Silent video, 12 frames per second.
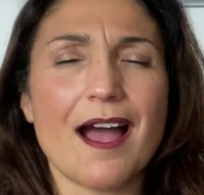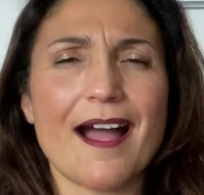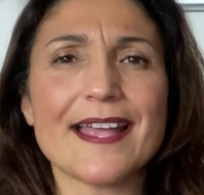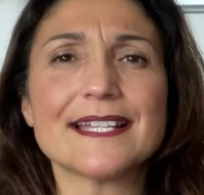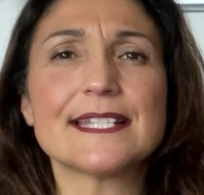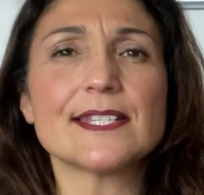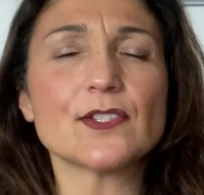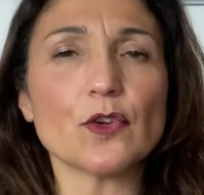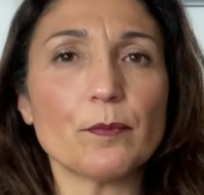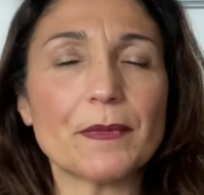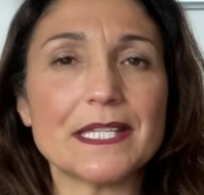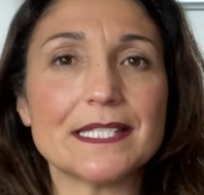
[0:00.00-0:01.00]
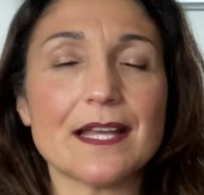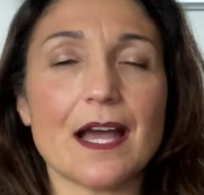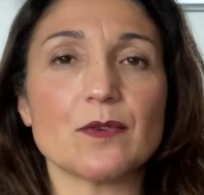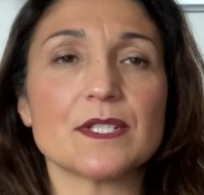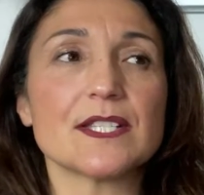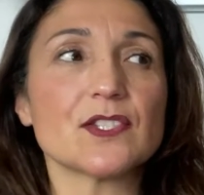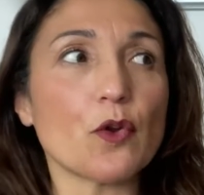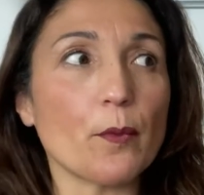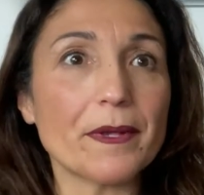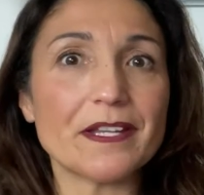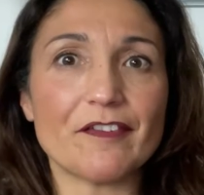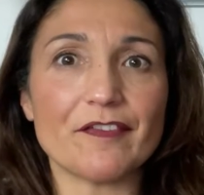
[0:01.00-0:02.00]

I had so many doubts, so many